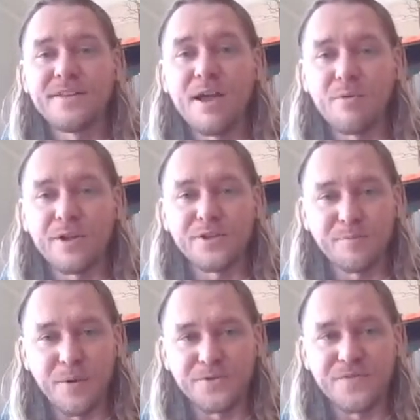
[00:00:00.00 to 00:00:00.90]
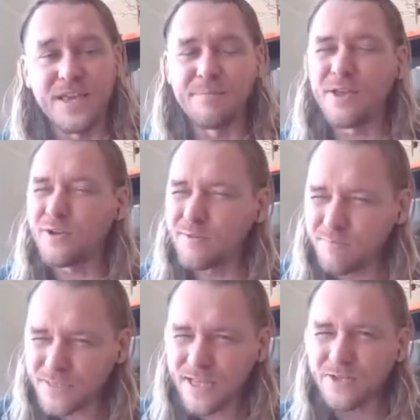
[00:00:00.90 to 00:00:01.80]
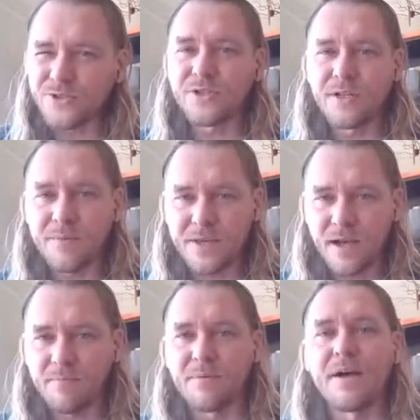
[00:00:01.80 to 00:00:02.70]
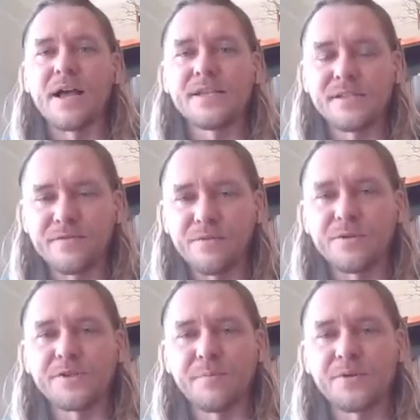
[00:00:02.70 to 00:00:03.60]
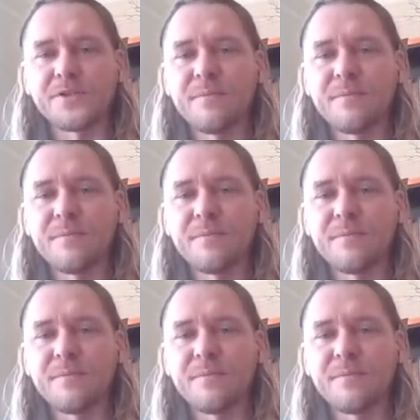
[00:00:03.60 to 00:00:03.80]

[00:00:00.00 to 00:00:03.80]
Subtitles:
network exposed VM that could potentially be compromised if you were exposed